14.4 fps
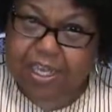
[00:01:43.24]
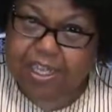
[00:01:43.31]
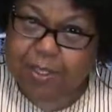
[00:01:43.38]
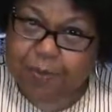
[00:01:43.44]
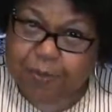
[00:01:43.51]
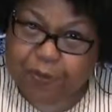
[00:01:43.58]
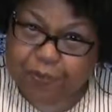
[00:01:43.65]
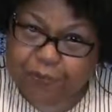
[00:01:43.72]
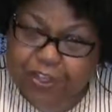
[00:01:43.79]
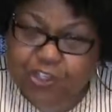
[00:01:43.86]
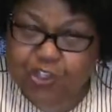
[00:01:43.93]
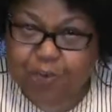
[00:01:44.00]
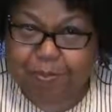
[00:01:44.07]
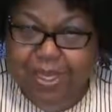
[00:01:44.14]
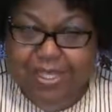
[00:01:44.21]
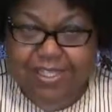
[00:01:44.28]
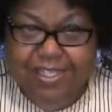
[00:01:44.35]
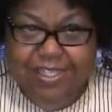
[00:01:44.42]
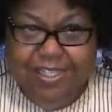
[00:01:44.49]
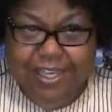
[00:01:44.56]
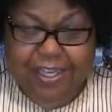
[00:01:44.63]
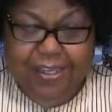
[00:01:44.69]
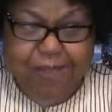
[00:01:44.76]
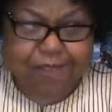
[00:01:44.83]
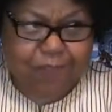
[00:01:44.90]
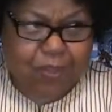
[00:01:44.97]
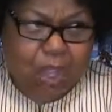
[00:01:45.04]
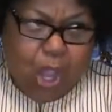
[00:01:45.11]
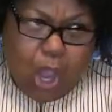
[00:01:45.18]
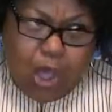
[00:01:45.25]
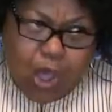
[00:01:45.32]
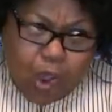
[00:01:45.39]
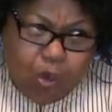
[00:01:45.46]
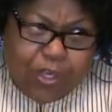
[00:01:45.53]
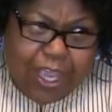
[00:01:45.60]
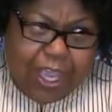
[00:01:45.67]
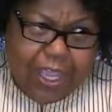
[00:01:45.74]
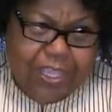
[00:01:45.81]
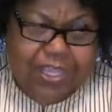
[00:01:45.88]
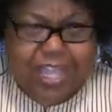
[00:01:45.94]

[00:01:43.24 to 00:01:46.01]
The professor might say, okay,